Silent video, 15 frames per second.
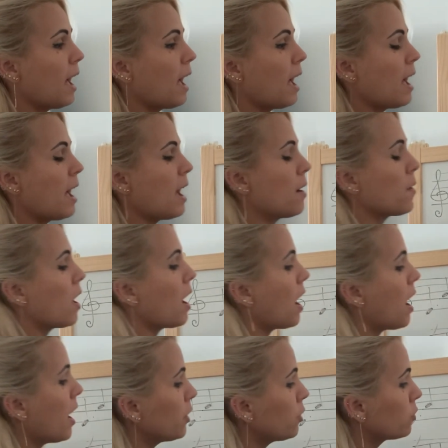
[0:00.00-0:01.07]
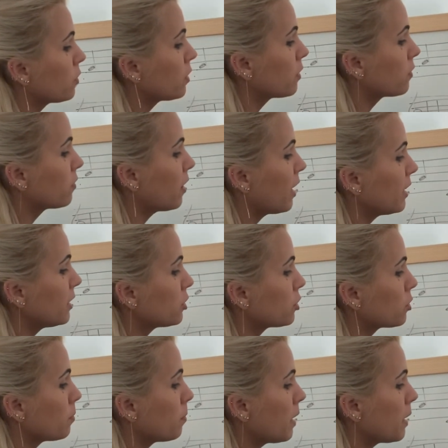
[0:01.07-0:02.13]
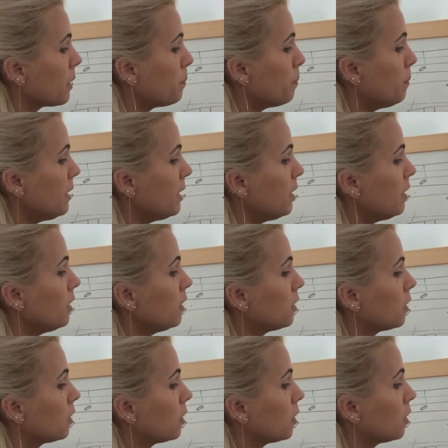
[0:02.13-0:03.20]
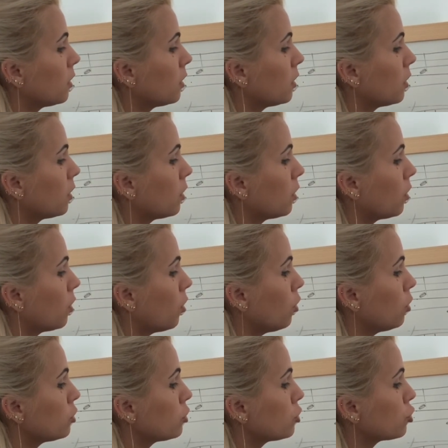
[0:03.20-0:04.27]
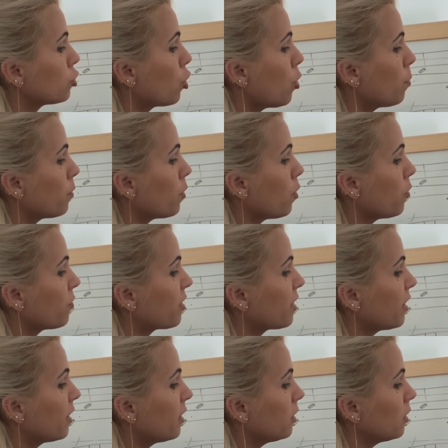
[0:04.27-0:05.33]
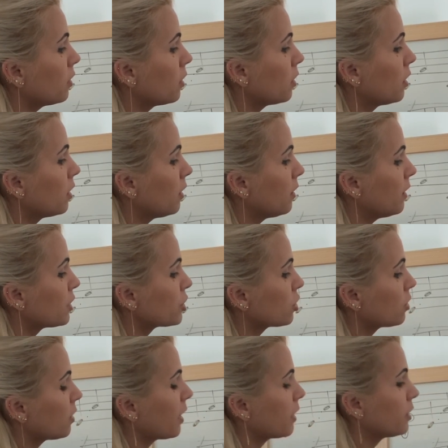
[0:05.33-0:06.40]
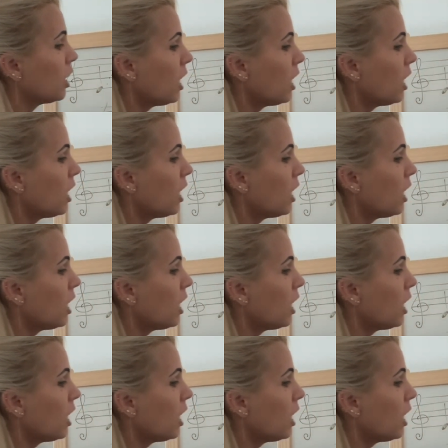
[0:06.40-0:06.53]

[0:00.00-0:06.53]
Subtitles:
I'm gonna write my B on top of their leisure line.